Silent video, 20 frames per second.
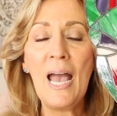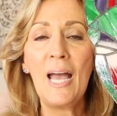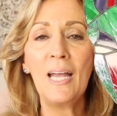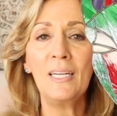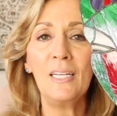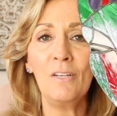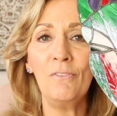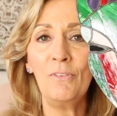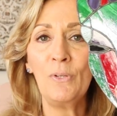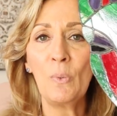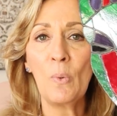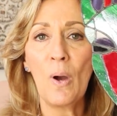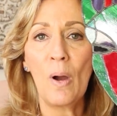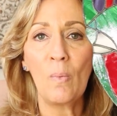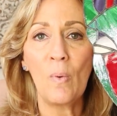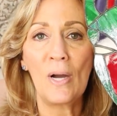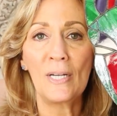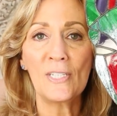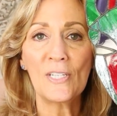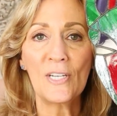And if you are
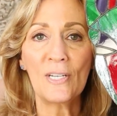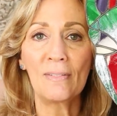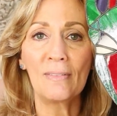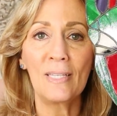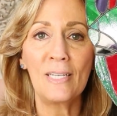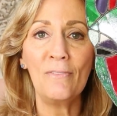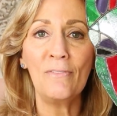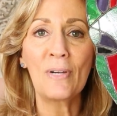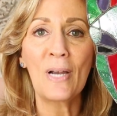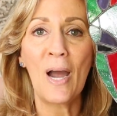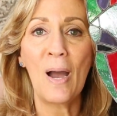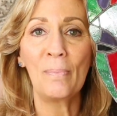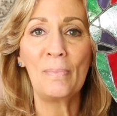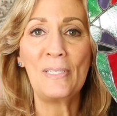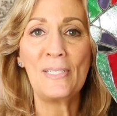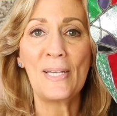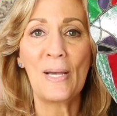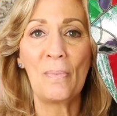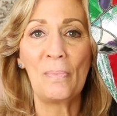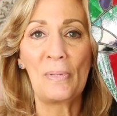watching, leave a
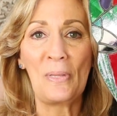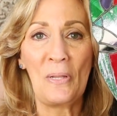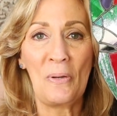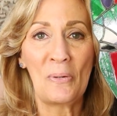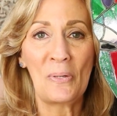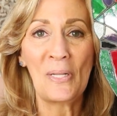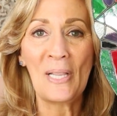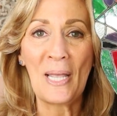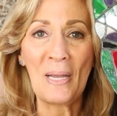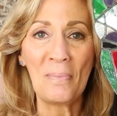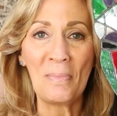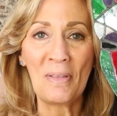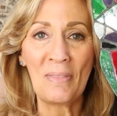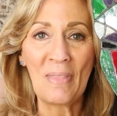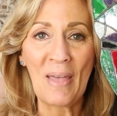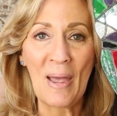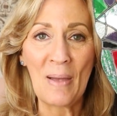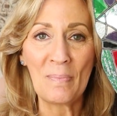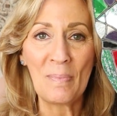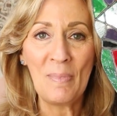comment down below claiming
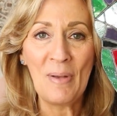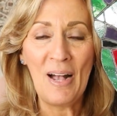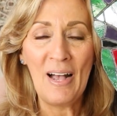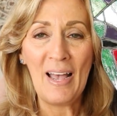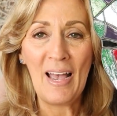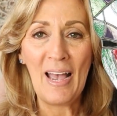them